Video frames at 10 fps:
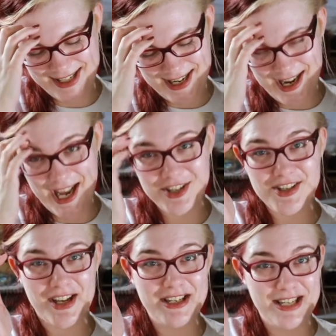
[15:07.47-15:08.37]
I just
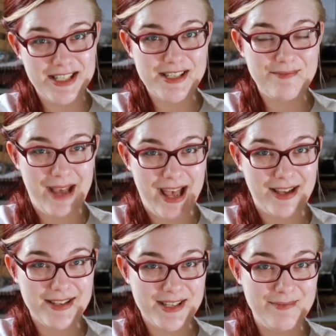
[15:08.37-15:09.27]
gotta knit
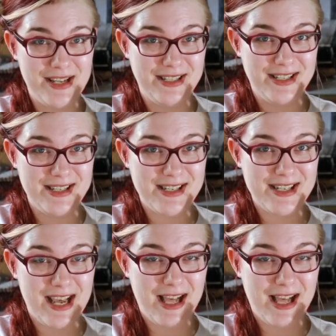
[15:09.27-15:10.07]
some mittens